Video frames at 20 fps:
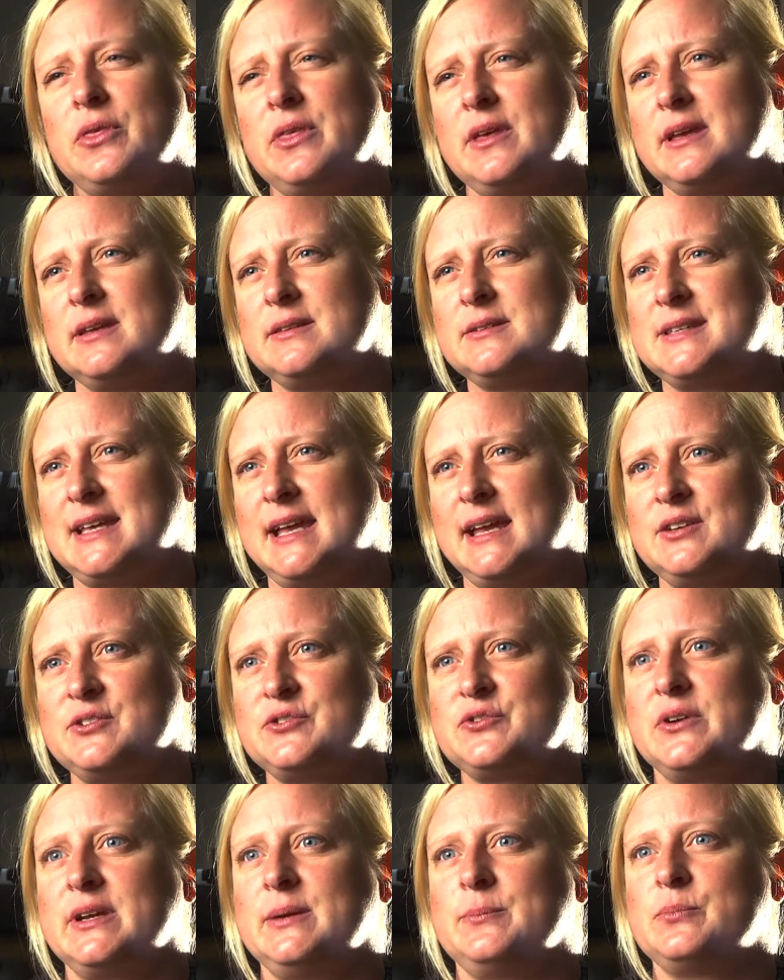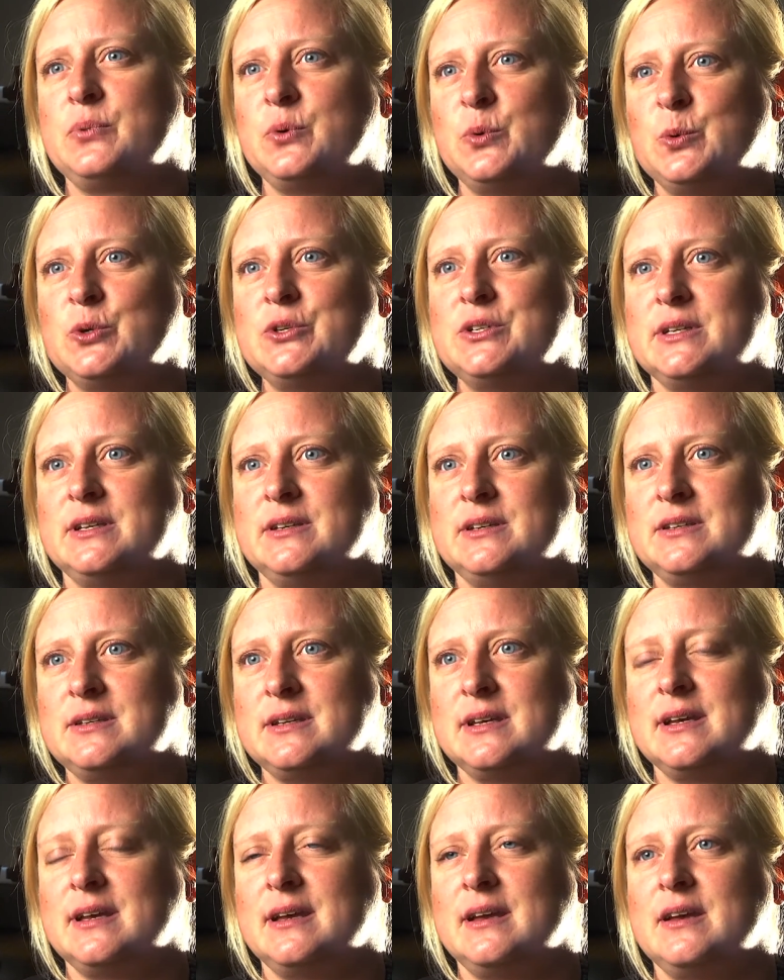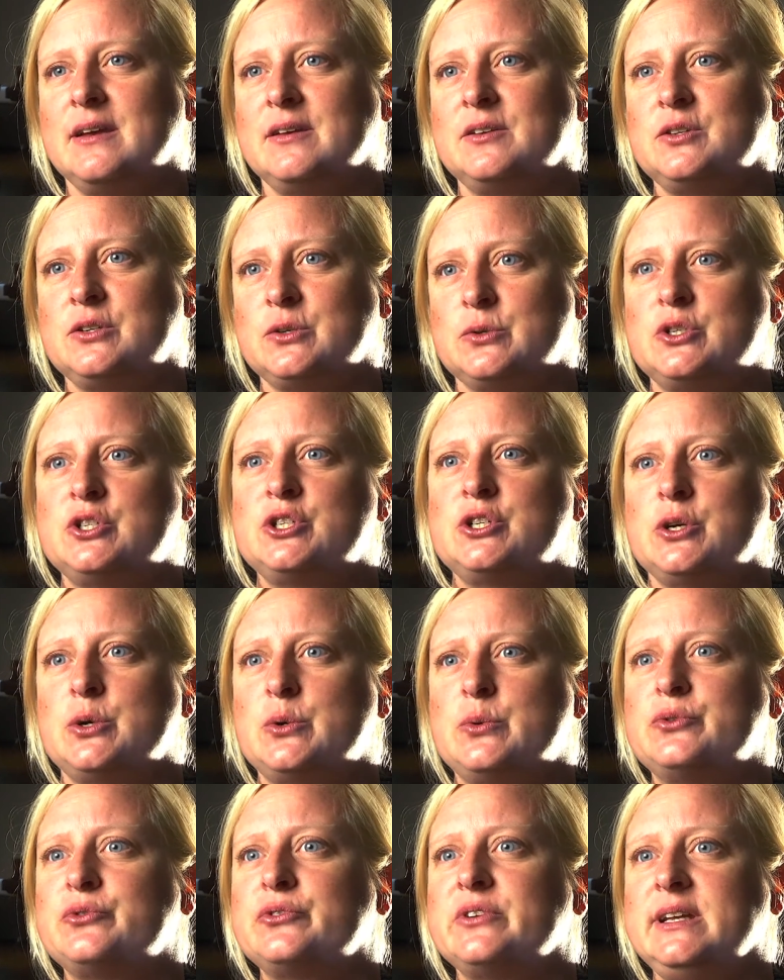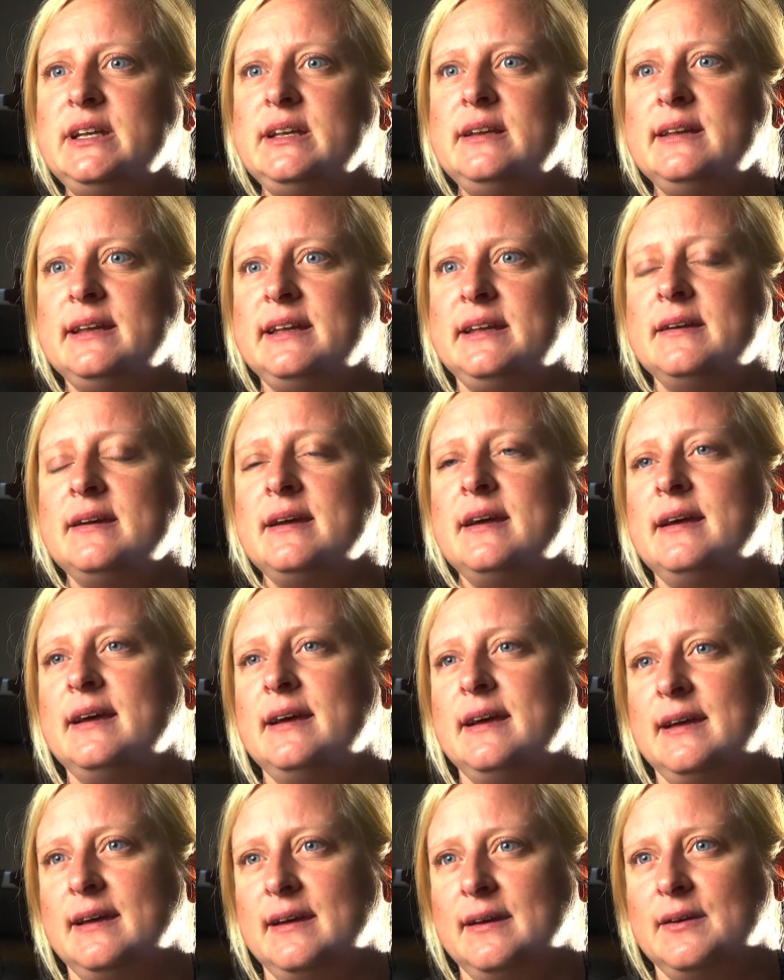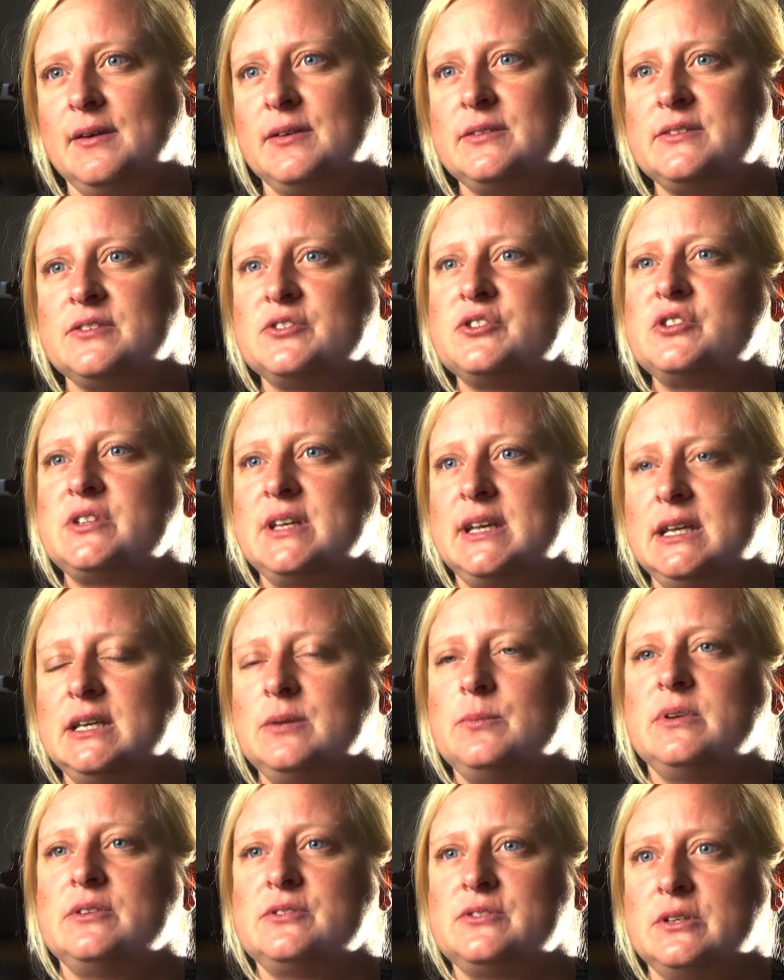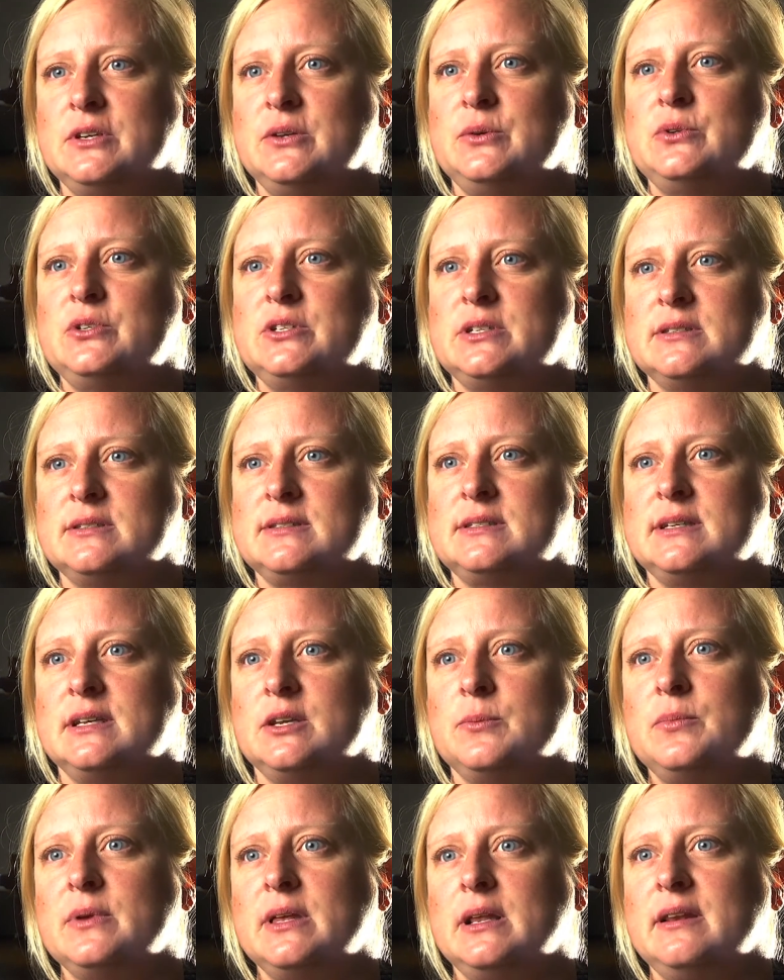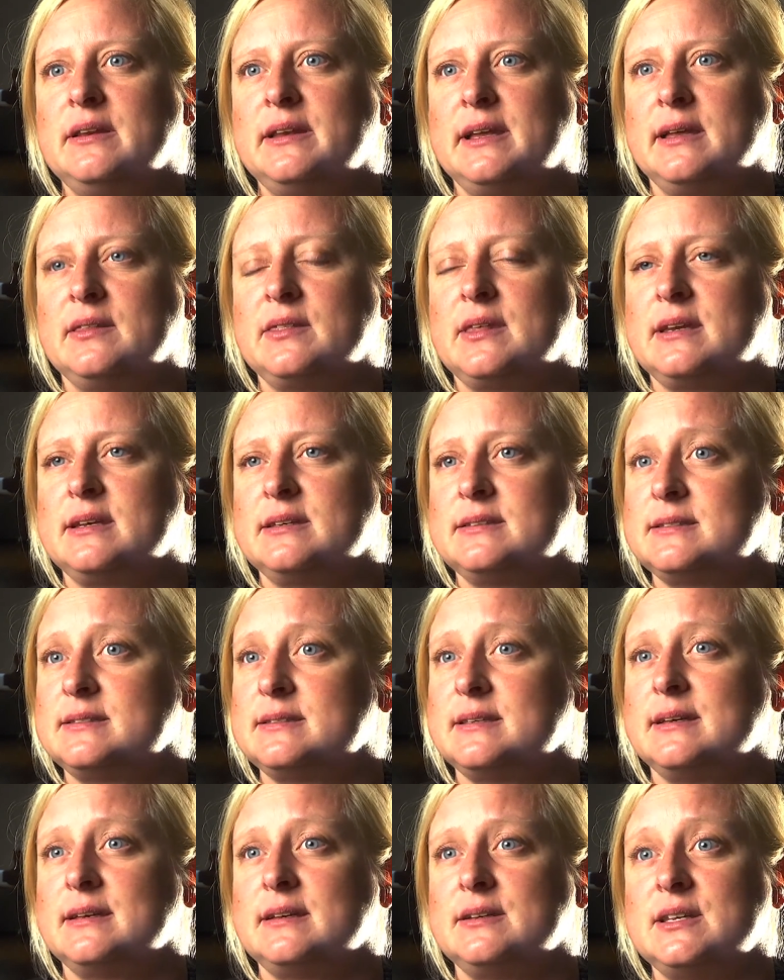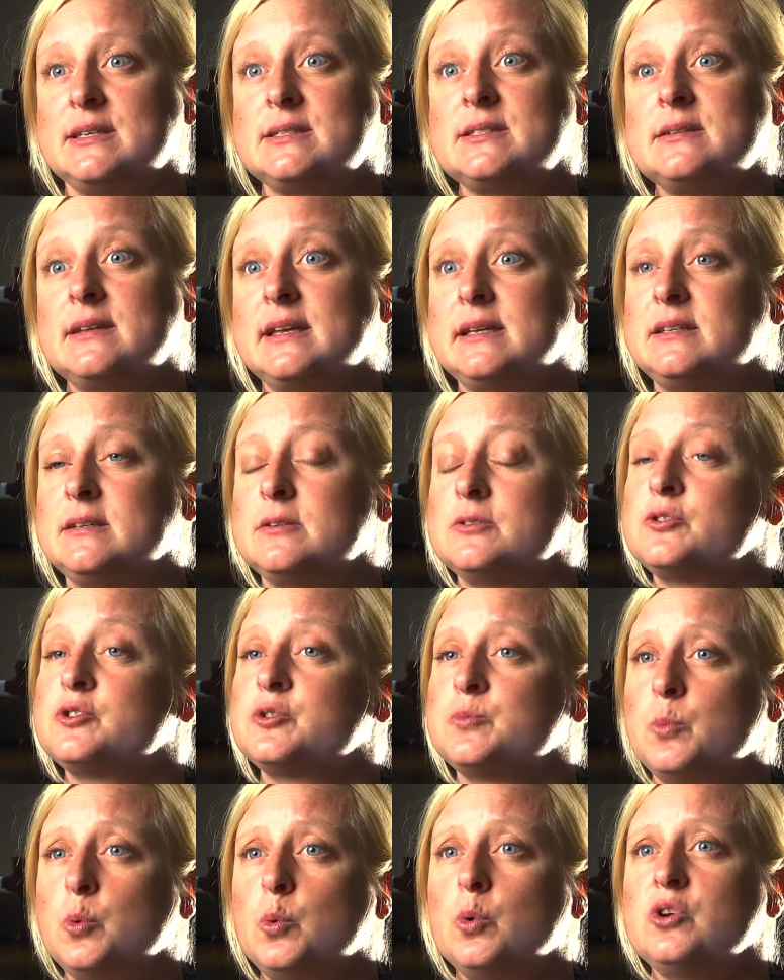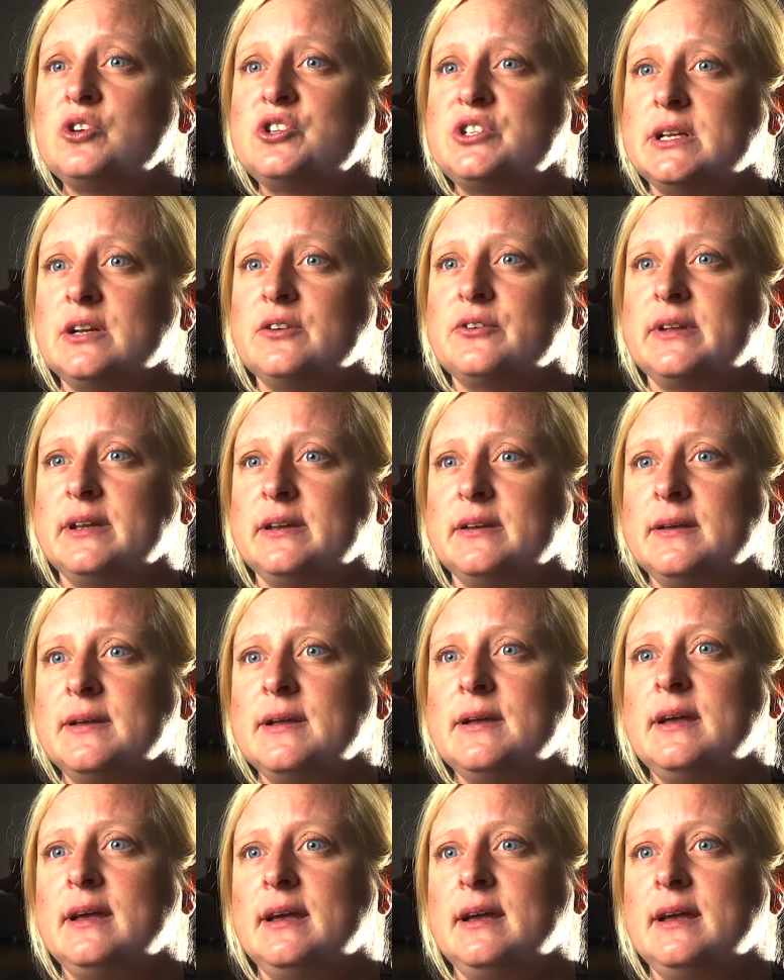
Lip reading: think it's extra important to show really sustainable solutions in a building that is designated to small children.